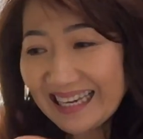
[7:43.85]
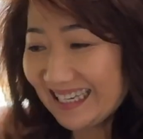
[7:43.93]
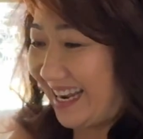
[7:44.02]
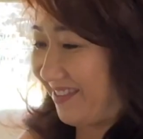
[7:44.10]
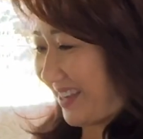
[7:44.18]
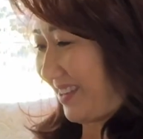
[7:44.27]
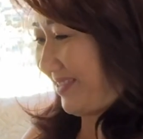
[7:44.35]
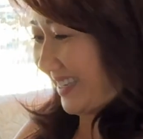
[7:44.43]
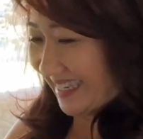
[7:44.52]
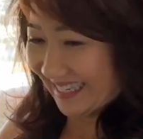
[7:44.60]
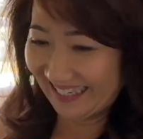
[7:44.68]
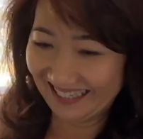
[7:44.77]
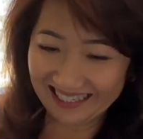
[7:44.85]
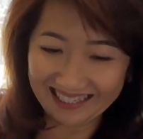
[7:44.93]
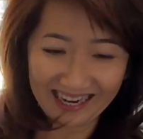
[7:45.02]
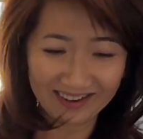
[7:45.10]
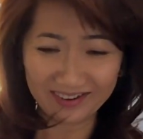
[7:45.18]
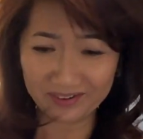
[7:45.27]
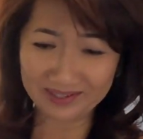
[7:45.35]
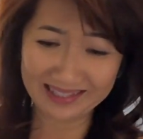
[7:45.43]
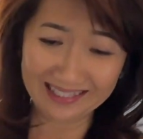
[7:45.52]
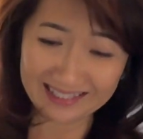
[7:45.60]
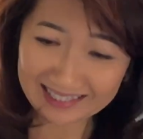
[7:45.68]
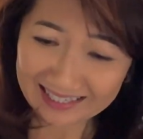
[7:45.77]
didn't have time to clean. I don't
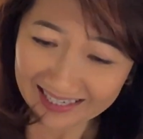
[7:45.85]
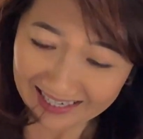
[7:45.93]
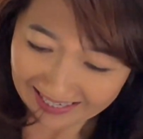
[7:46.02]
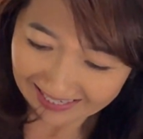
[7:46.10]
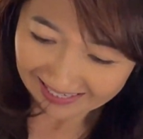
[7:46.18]
know.